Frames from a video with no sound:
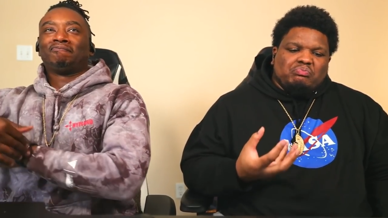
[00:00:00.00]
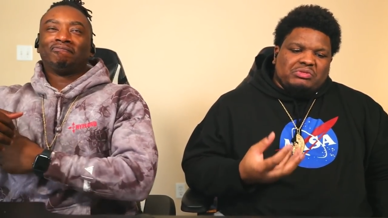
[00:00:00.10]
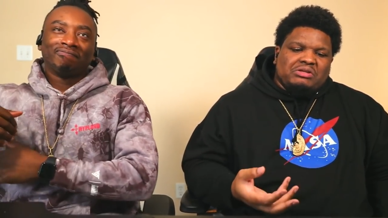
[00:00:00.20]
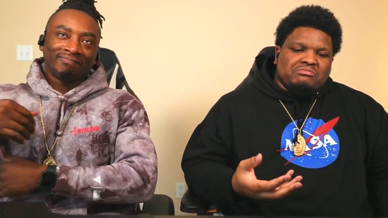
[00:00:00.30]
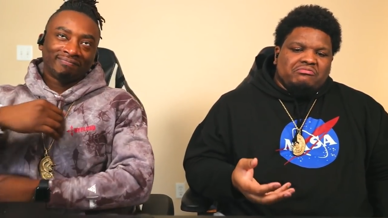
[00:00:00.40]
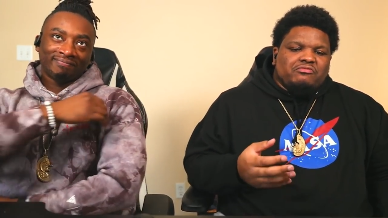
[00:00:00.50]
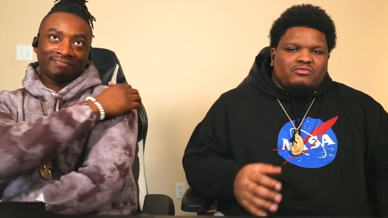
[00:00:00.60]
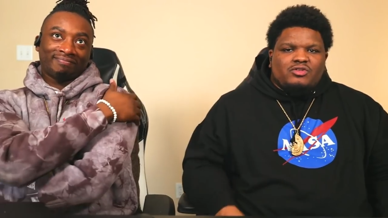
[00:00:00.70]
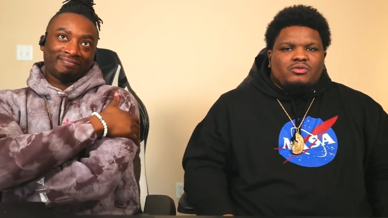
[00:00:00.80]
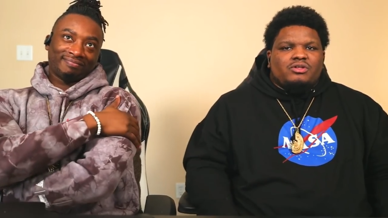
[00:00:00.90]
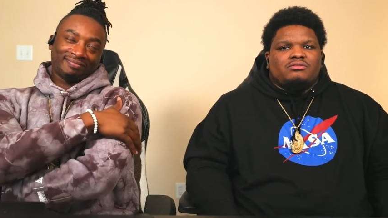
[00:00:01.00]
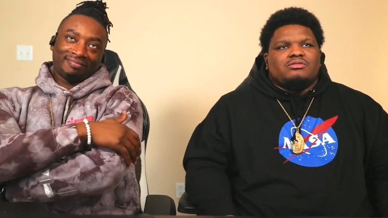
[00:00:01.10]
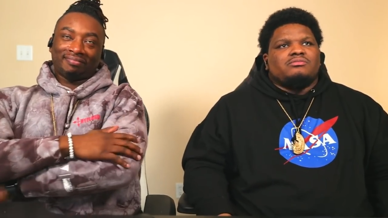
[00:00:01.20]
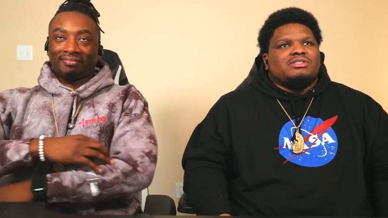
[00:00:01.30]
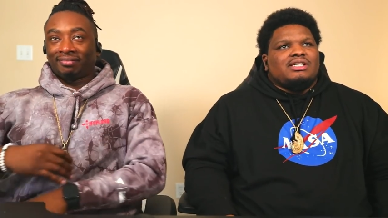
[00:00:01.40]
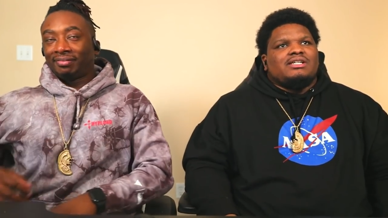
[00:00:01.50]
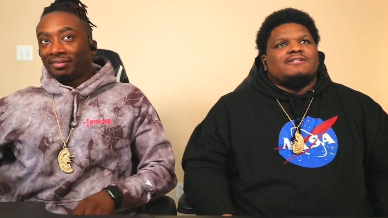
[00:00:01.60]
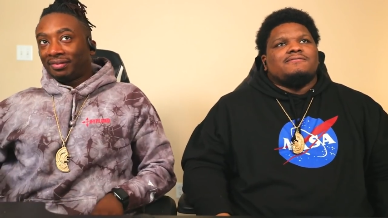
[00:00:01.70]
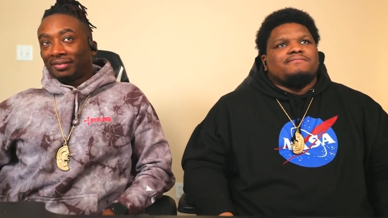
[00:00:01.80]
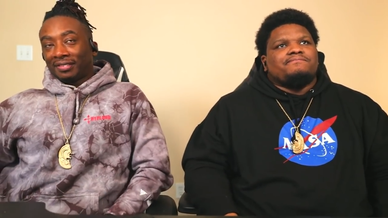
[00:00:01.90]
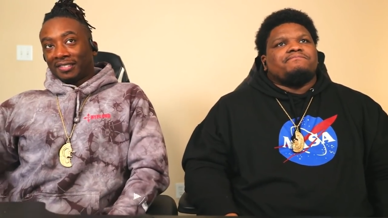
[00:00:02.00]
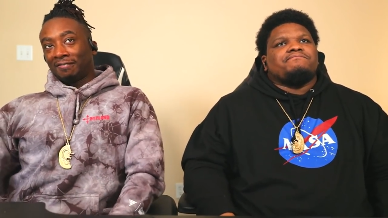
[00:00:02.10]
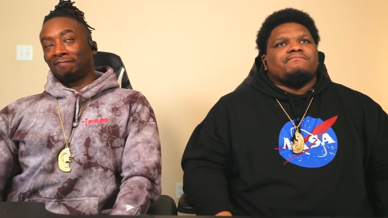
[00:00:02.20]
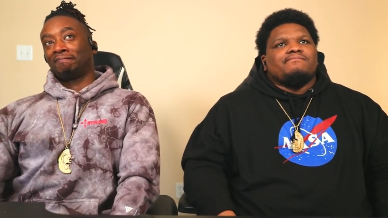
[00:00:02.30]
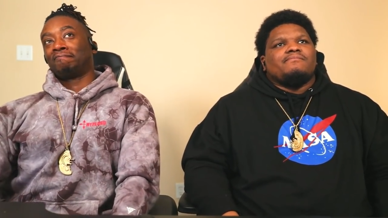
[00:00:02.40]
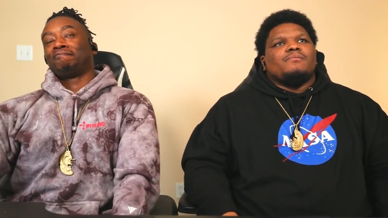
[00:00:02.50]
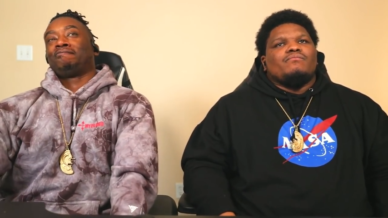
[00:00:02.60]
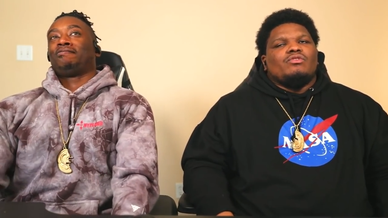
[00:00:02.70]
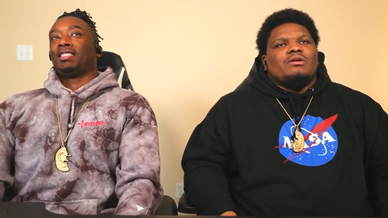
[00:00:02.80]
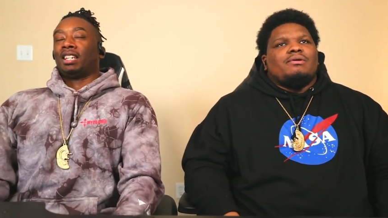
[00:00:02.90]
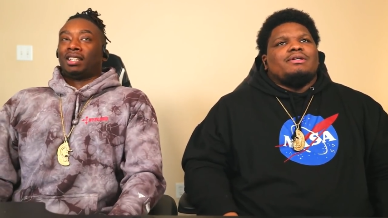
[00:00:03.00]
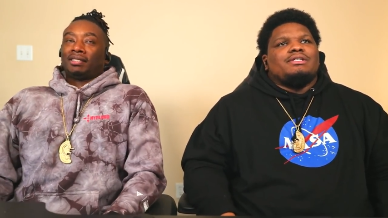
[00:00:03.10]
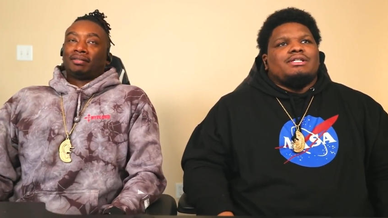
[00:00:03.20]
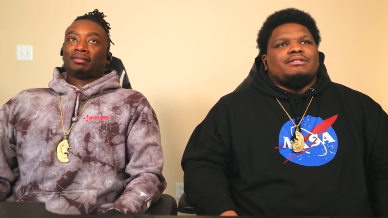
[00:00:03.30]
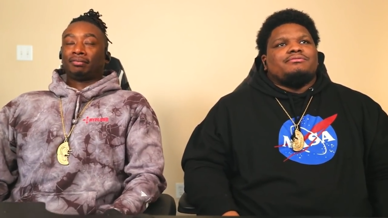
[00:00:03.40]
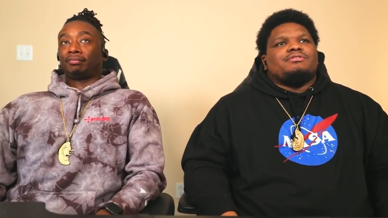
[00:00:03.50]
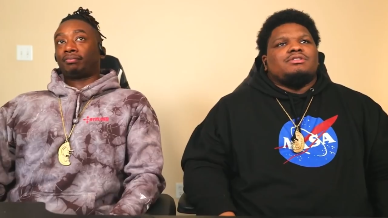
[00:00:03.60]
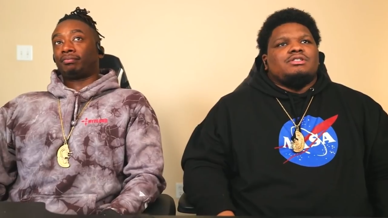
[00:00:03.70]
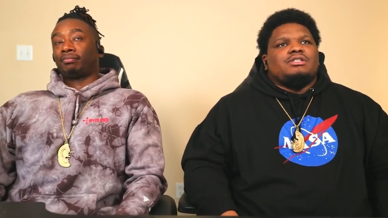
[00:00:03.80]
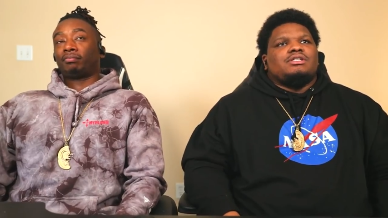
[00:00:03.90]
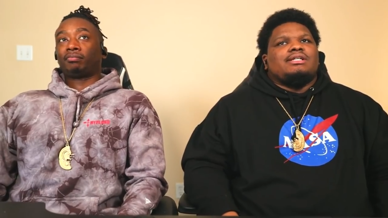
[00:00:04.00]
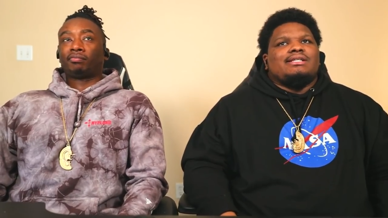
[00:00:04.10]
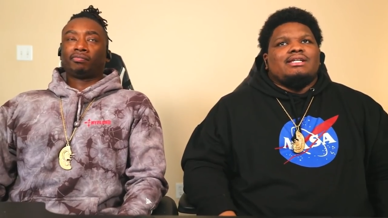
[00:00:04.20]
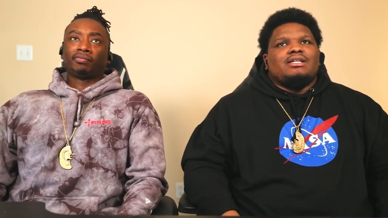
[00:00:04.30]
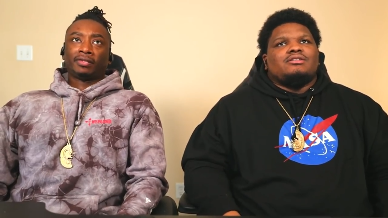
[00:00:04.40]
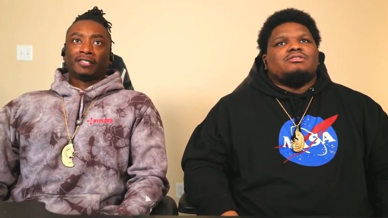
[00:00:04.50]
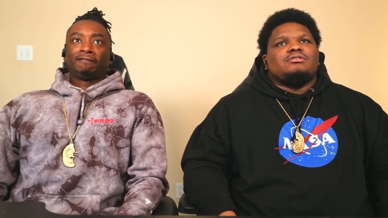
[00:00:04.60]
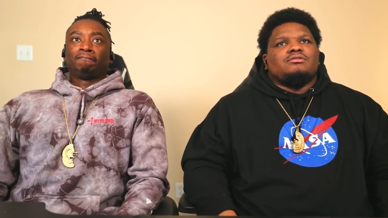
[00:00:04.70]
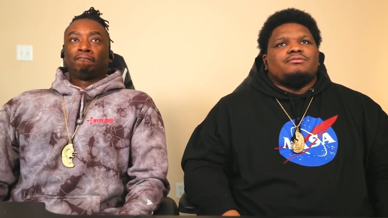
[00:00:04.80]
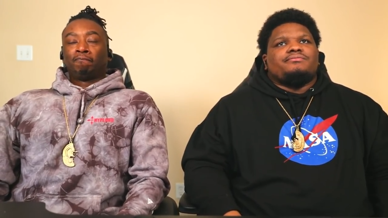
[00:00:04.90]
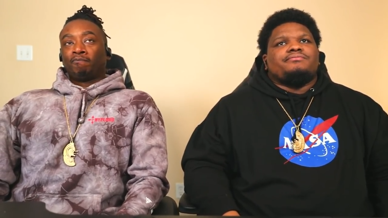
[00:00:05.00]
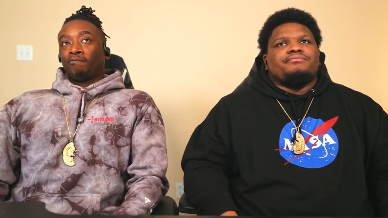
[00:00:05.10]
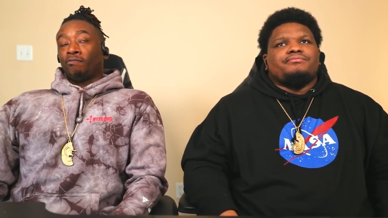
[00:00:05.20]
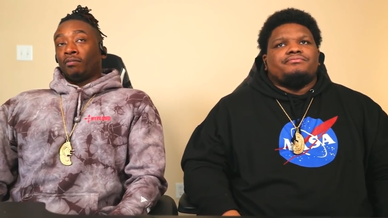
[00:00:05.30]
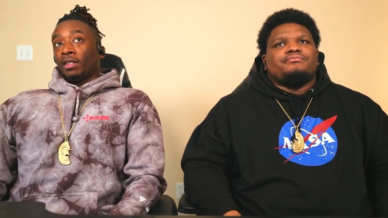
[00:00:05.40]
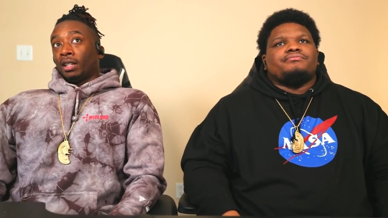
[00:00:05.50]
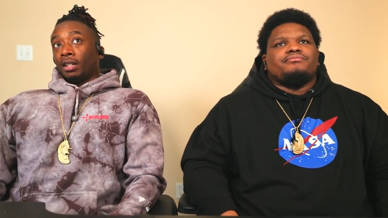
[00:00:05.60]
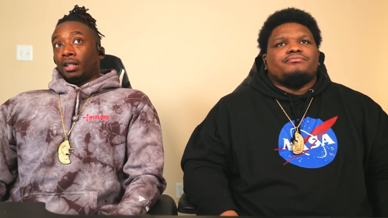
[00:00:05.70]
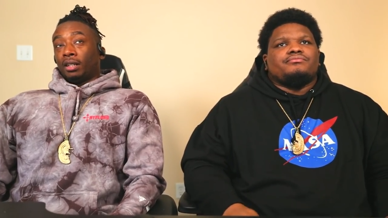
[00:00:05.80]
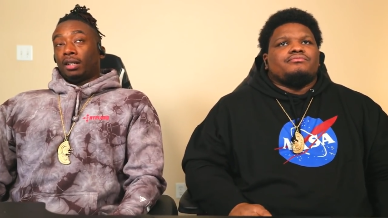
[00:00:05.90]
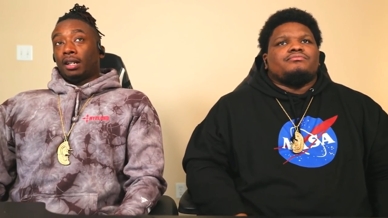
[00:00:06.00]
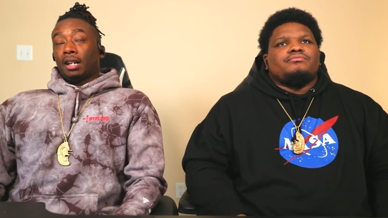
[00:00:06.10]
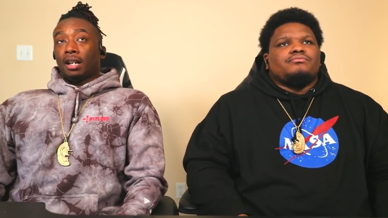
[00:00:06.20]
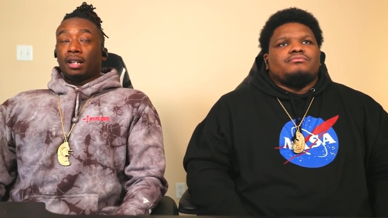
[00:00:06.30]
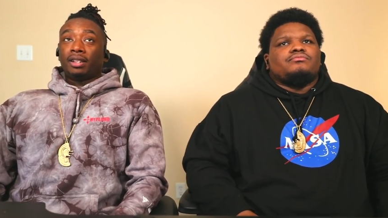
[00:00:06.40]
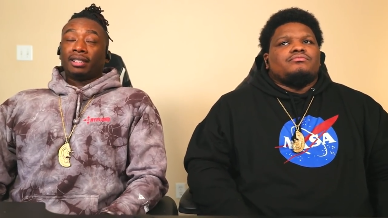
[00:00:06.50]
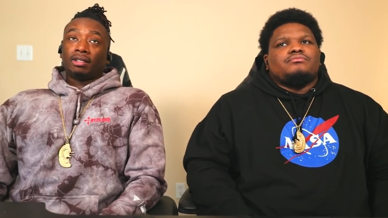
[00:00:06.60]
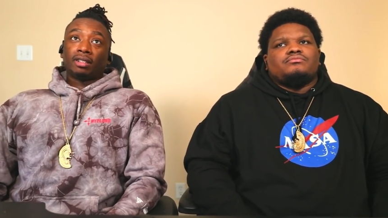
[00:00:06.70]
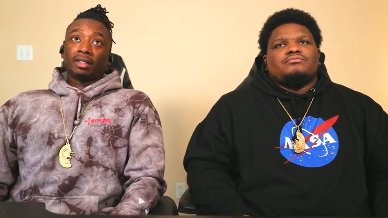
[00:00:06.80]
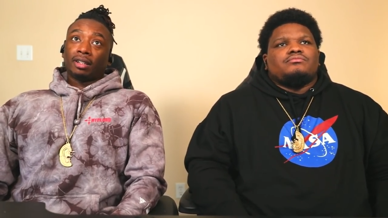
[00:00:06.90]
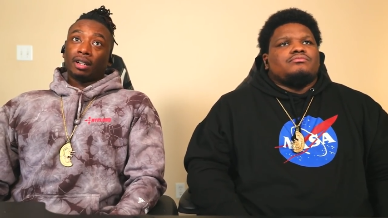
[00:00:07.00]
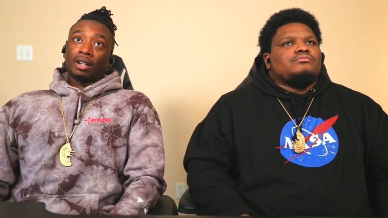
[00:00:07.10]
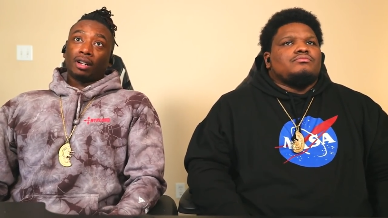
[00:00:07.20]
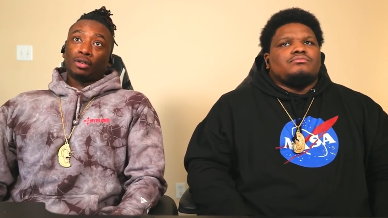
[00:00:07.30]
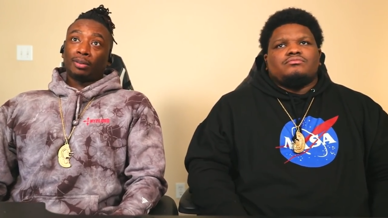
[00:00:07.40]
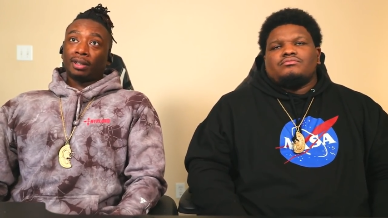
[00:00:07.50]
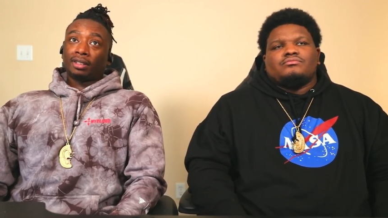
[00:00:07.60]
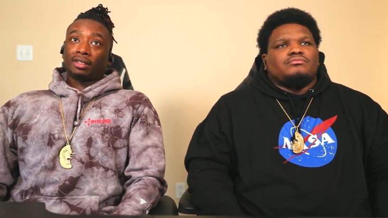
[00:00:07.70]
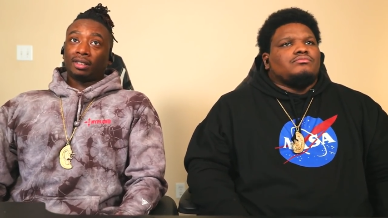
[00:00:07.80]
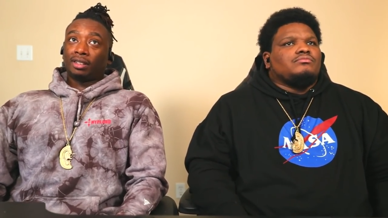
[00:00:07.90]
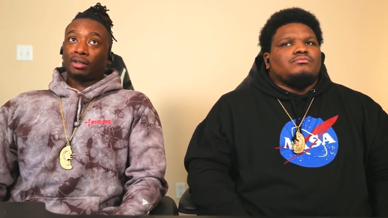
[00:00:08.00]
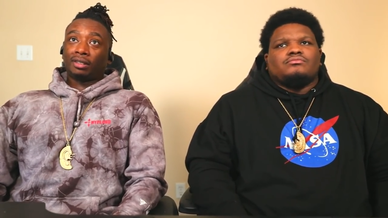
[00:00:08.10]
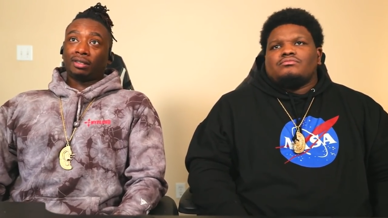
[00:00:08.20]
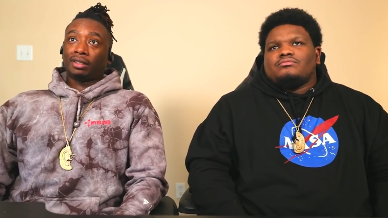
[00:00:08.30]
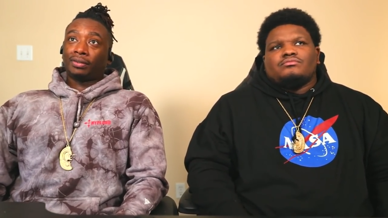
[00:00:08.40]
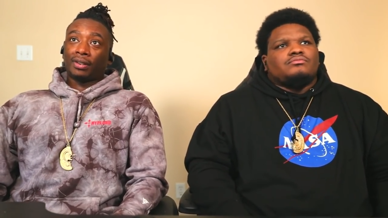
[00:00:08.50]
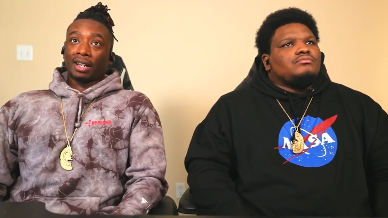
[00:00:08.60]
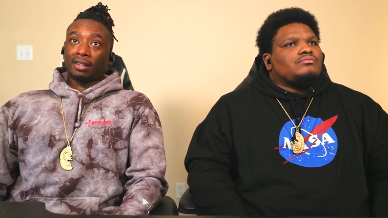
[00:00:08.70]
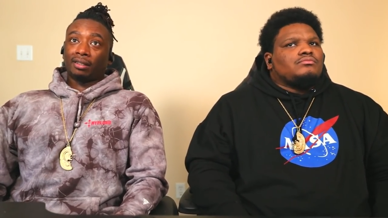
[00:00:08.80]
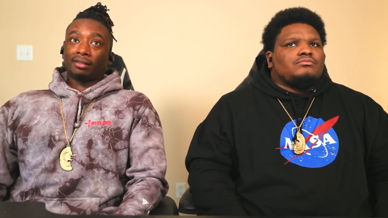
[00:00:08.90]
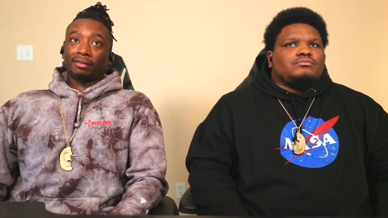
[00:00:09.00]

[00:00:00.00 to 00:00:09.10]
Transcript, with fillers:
Speaker 1: that mm to it. You know what I'm saying? Yeah. But yeah. Uh anything else?
Speaker 2: Uh, no, about to see the rest of this fight.